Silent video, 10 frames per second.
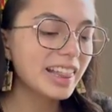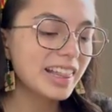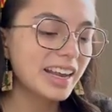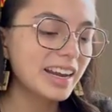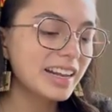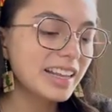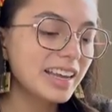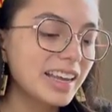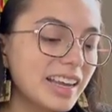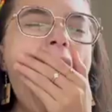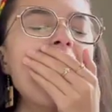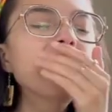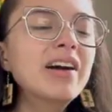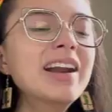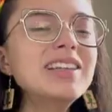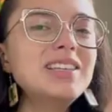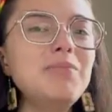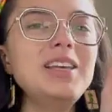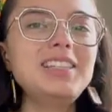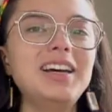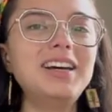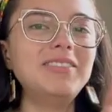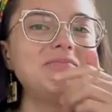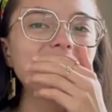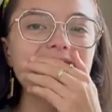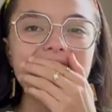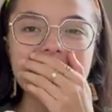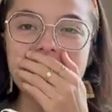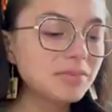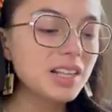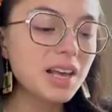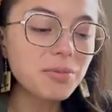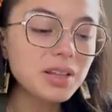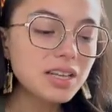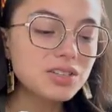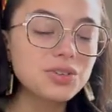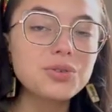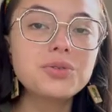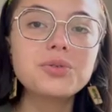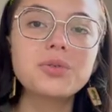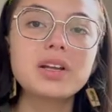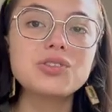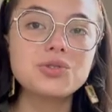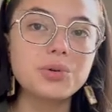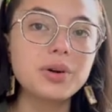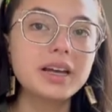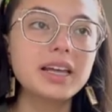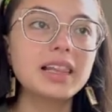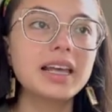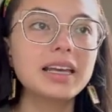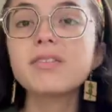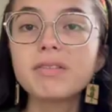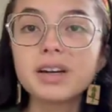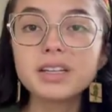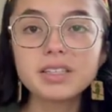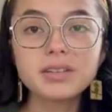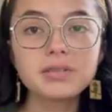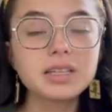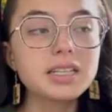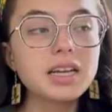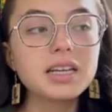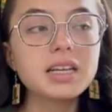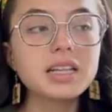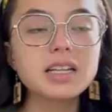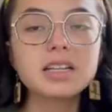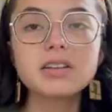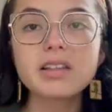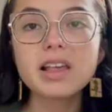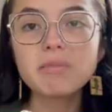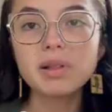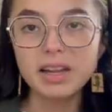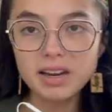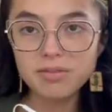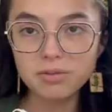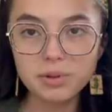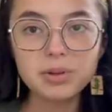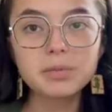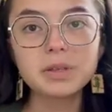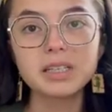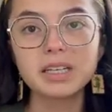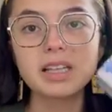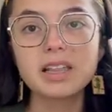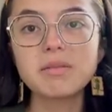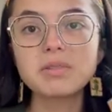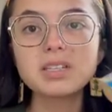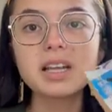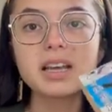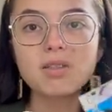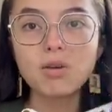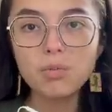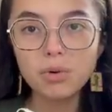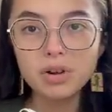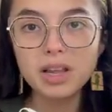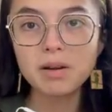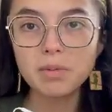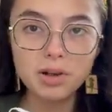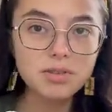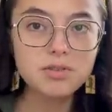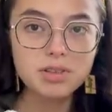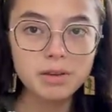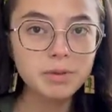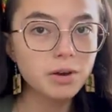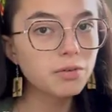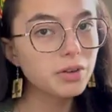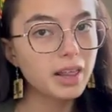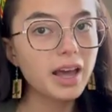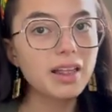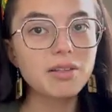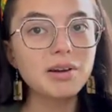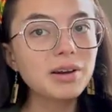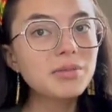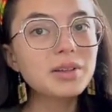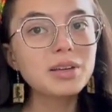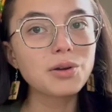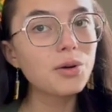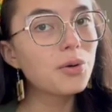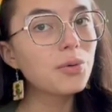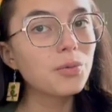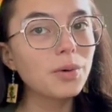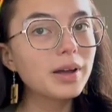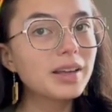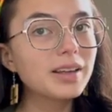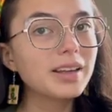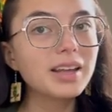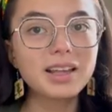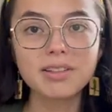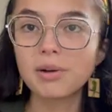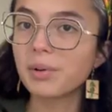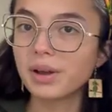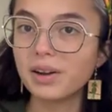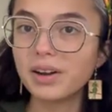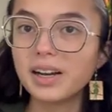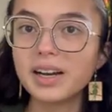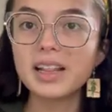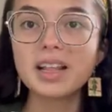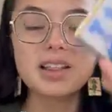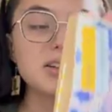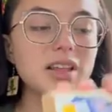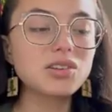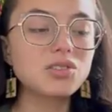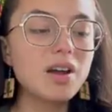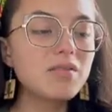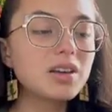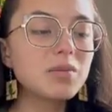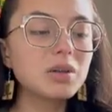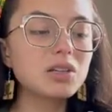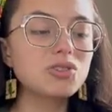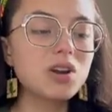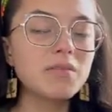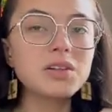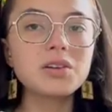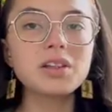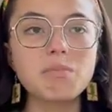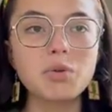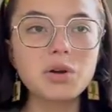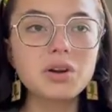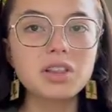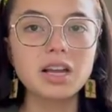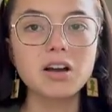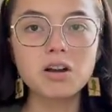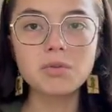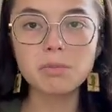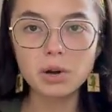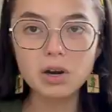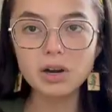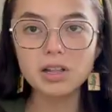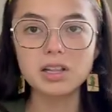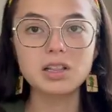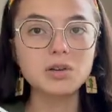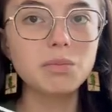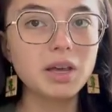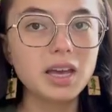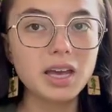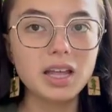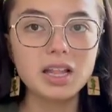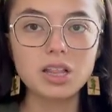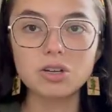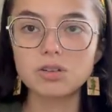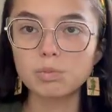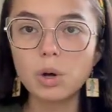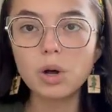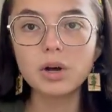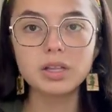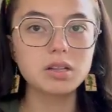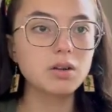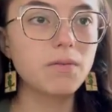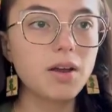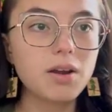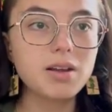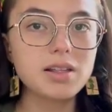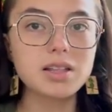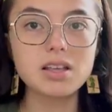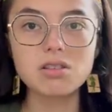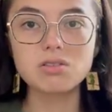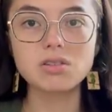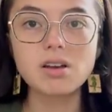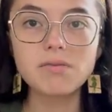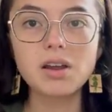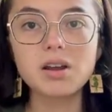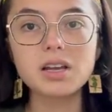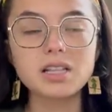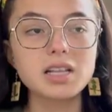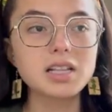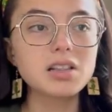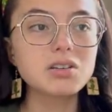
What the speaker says: kind of like I want it to be done, you know, because I really do enjoy like fairy tale retellings, and there's like plenty of world building in this. I'm just like so bored that I'm also skimming over that, so I don't really know what is going on. And then they're like traveling, but they're traveling on like birds that aren't birds, and they're big, and then they're small, and then they're fairies, and then there's not fairies, and then there's